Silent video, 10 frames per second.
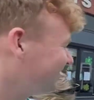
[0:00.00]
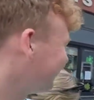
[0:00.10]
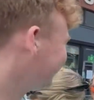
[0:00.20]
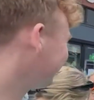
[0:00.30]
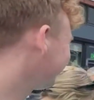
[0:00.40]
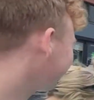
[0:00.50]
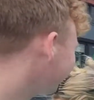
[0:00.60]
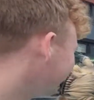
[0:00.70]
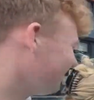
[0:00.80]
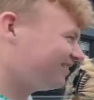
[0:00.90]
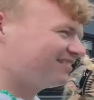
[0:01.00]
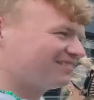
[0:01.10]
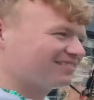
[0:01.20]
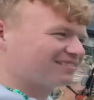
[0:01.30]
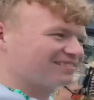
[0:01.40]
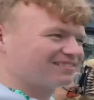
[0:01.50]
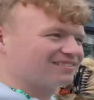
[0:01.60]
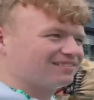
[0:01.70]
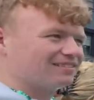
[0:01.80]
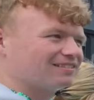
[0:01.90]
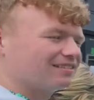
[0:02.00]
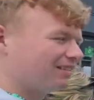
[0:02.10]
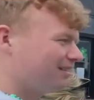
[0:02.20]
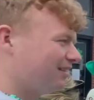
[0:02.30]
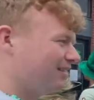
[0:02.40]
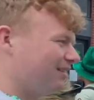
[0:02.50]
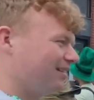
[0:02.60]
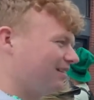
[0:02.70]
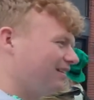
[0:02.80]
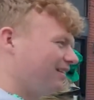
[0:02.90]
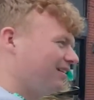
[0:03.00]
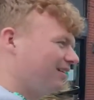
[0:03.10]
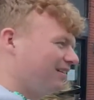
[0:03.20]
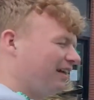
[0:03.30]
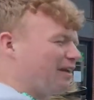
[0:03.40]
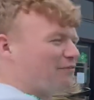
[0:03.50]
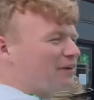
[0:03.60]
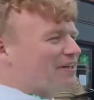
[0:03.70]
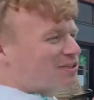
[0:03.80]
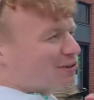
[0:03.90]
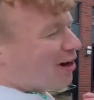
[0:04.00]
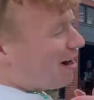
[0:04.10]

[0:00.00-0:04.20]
(not speaking)